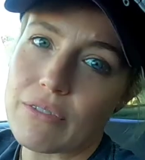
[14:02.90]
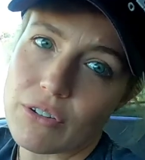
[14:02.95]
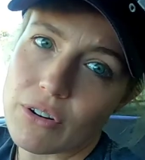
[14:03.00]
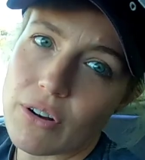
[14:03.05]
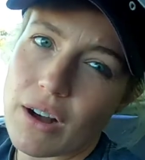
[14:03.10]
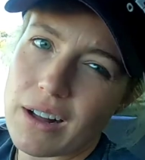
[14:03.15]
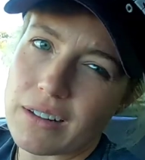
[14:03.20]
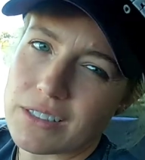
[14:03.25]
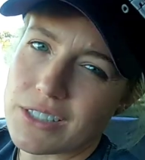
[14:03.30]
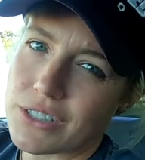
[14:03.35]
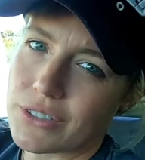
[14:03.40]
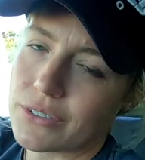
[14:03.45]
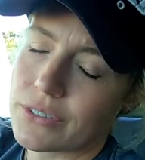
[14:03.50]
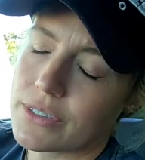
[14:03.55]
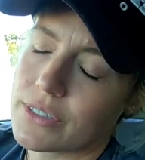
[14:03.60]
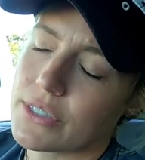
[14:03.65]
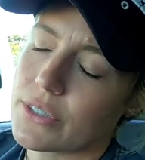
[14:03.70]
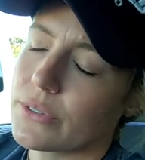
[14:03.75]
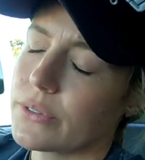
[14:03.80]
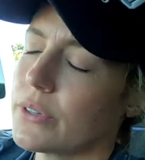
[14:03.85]
raffle I'll do.
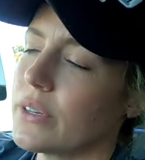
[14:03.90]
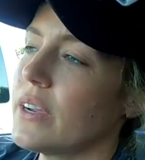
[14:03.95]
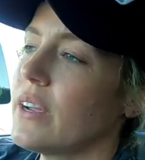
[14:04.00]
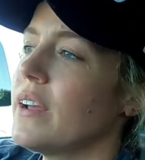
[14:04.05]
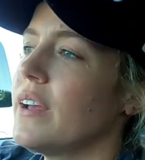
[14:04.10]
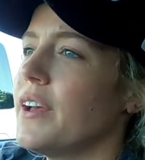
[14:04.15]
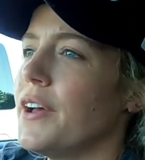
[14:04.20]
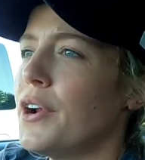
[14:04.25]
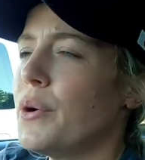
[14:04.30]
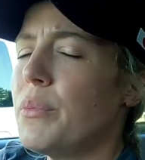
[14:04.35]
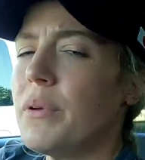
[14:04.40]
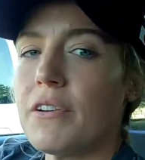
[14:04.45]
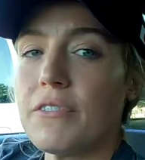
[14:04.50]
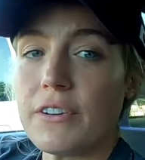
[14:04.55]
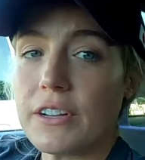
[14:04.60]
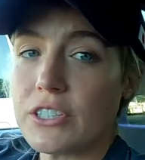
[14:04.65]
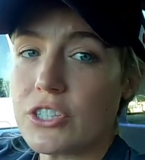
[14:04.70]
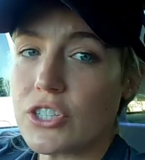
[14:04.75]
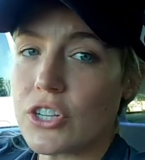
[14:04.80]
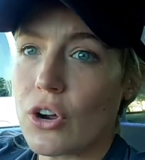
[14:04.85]
So it'll be a
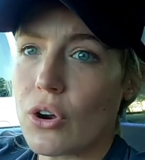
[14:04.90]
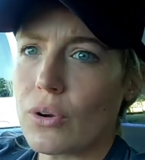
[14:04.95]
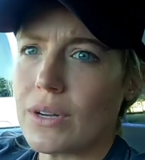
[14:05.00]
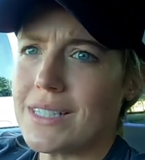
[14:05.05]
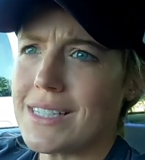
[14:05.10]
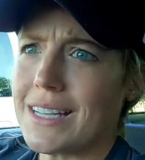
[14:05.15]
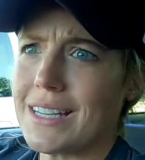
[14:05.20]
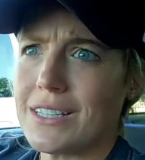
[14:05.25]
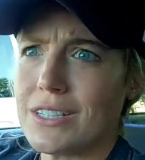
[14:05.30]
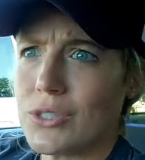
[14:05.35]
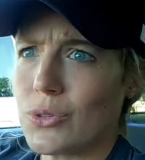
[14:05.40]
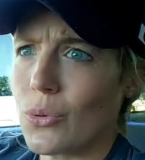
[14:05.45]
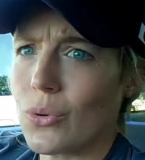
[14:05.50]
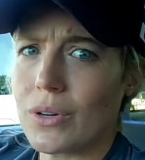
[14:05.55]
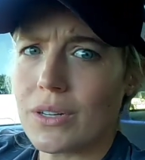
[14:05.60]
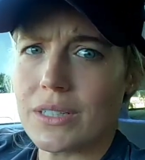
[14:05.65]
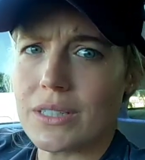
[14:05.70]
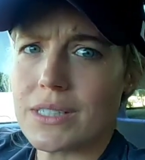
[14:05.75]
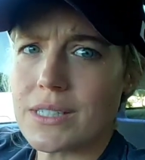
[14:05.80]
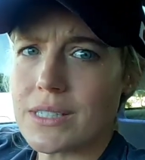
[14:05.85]
fun show. It's
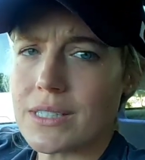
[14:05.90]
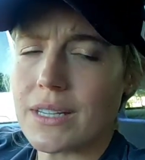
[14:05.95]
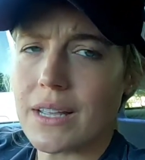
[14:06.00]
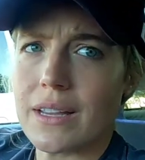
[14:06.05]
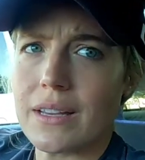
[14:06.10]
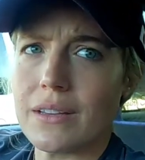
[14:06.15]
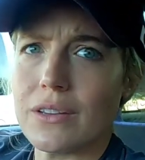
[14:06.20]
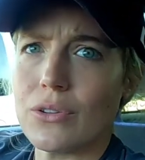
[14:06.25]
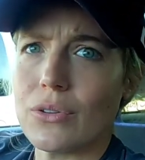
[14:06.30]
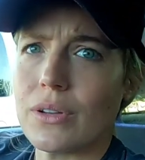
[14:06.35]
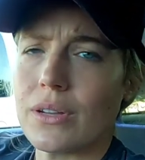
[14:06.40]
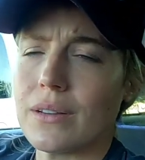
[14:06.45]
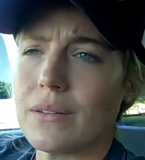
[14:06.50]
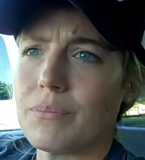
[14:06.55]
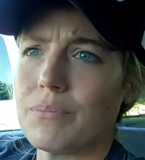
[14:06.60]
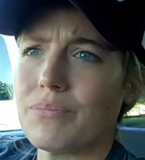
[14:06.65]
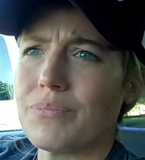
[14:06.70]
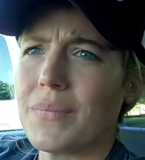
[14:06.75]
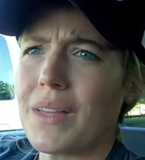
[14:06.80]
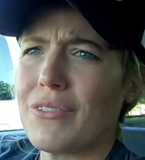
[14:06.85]
indoors, and you
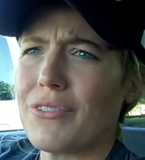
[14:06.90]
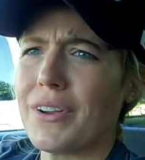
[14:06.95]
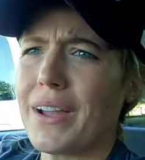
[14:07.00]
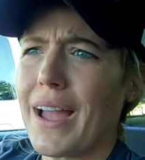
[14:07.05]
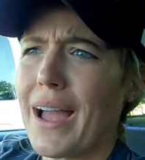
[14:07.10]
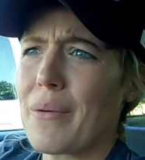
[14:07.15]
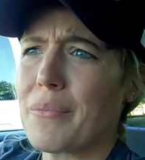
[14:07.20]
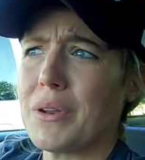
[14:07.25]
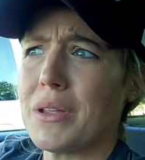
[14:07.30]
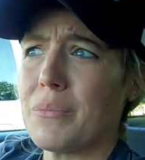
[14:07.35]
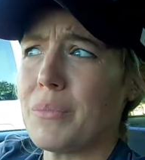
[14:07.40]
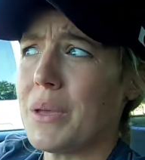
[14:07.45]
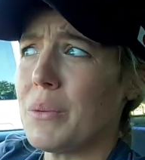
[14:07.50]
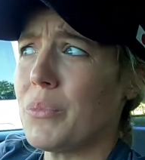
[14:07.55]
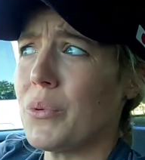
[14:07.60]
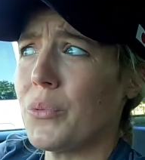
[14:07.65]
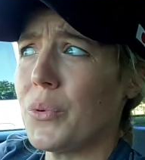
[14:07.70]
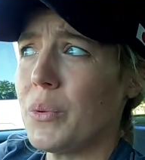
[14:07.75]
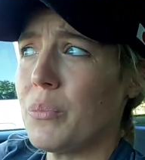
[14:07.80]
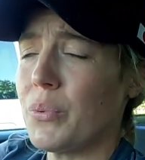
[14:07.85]
can, I forget how many
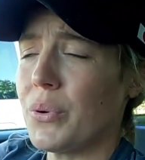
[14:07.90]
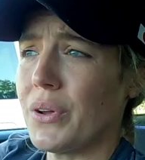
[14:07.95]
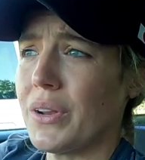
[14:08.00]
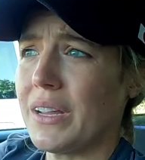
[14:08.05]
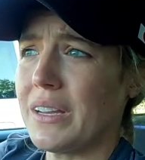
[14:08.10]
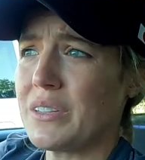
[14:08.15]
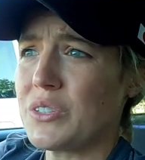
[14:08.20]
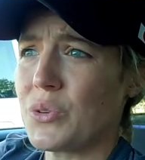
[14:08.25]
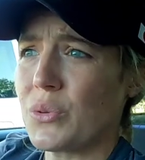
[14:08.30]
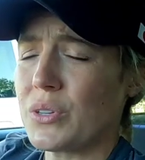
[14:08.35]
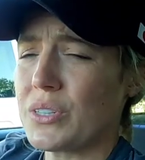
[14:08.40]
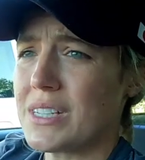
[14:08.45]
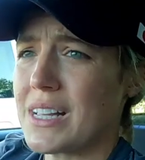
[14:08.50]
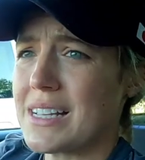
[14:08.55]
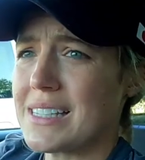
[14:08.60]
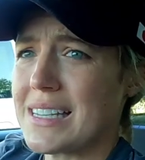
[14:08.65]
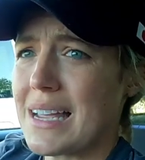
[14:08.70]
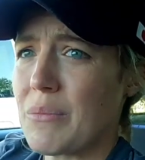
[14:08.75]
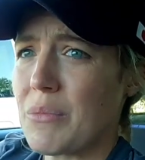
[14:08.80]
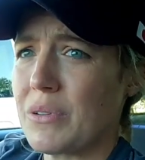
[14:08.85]
people we put indoors
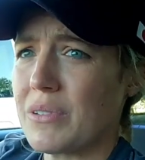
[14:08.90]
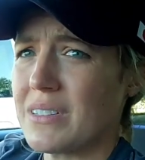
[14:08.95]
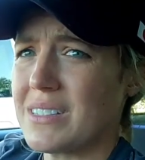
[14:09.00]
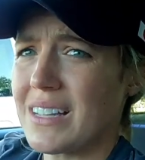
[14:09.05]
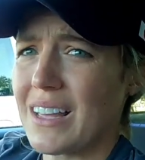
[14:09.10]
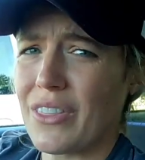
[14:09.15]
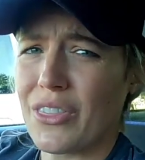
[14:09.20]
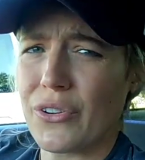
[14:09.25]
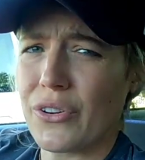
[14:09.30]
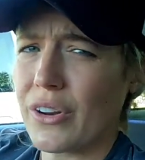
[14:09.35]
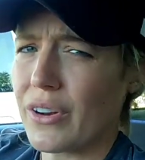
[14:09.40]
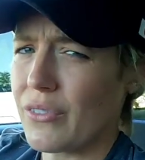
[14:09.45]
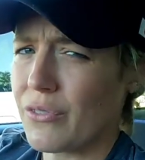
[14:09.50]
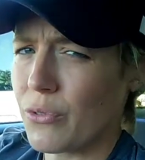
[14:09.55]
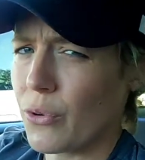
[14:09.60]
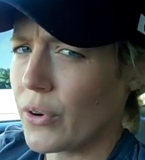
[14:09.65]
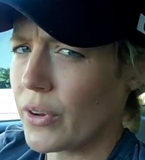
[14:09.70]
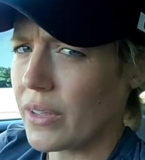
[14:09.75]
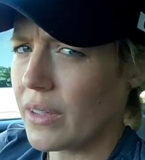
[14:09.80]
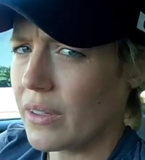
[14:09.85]
last time, when it's like 30 to
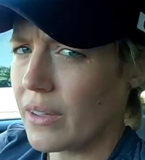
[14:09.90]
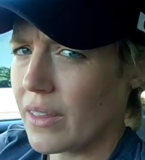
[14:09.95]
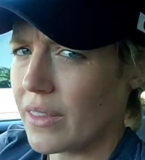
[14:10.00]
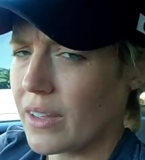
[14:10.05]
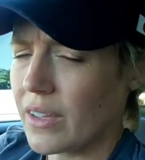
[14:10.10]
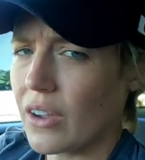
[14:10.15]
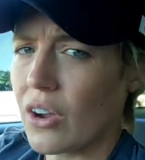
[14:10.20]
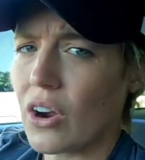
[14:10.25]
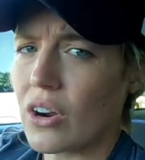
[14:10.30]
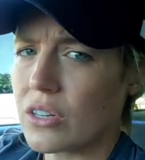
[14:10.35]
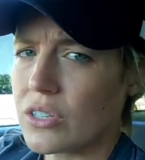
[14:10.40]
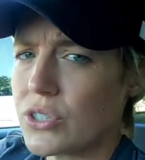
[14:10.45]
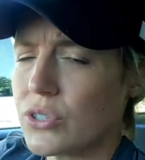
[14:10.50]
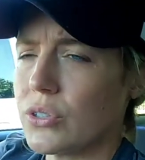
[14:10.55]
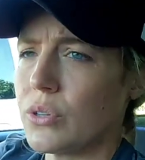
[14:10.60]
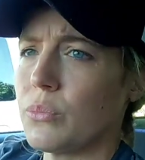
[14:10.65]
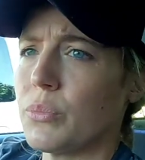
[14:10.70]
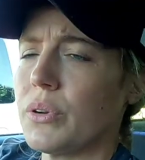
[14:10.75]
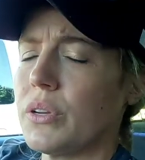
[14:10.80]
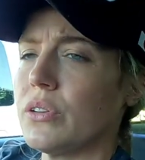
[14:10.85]
40, I think, cars
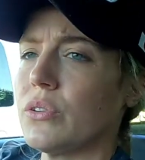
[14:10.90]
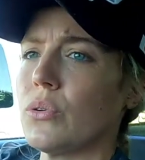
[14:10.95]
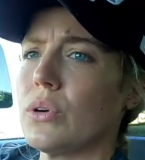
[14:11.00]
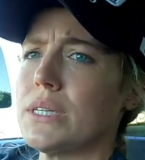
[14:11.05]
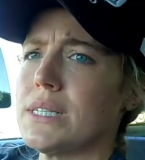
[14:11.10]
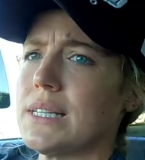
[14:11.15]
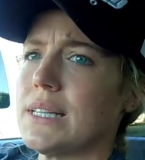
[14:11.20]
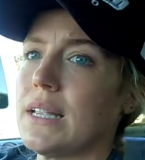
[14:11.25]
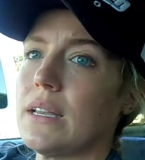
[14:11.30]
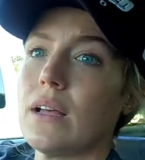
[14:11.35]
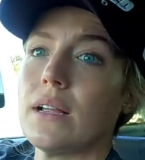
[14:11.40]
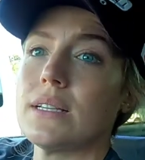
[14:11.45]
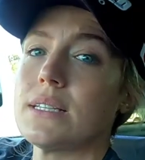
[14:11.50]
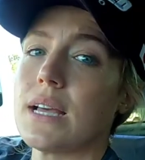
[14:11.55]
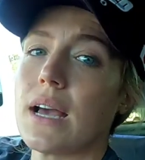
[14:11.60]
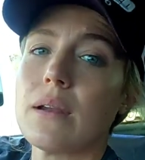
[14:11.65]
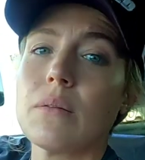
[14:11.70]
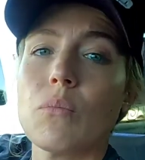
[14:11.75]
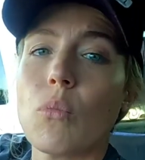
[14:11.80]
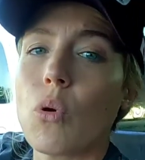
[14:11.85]
you can put indoors, and then a
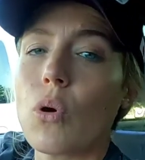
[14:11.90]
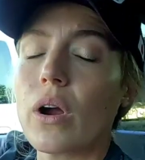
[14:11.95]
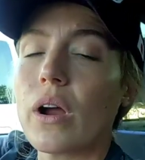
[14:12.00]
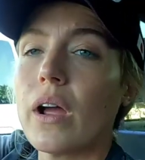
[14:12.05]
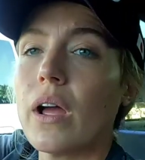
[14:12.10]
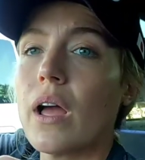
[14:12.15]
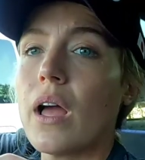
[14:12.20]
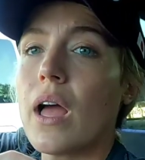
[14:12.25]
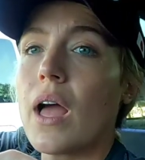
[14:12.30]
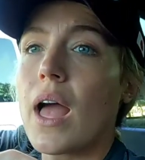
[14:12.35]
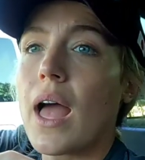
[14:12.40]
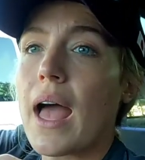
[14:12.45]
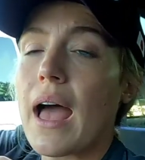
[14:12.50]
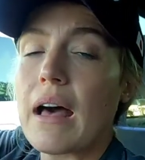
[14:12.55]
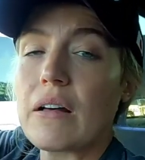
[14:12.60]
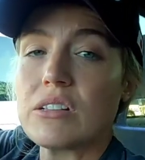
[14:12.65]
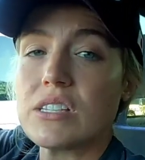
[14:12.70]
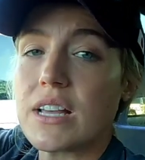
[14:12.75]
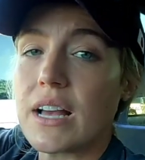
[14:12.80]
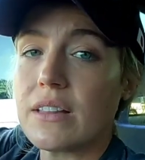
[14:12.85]
ton more
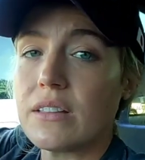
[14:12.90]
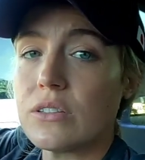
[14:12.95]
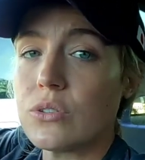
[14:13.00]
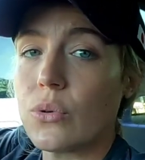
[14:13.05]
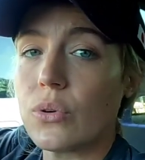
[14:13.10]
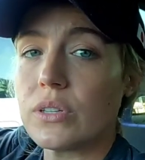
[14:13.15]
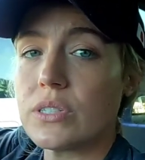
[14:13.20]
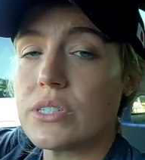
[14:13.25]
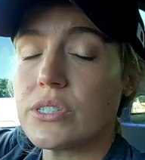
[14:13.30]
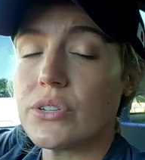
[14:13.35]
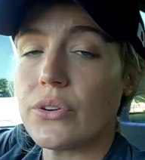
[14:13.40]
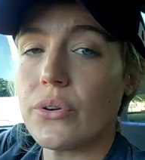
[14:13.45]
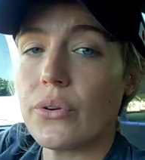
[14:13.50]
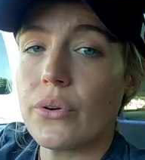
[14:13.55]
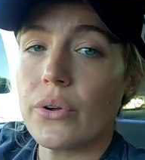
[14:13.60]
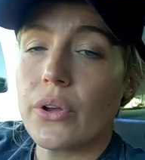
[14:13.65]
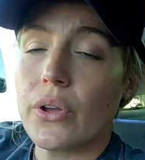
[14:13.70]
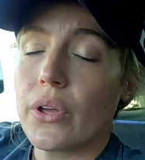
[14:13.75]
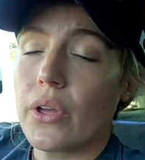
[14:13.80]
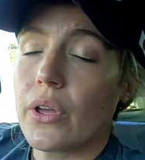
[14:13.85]
outside the doors. So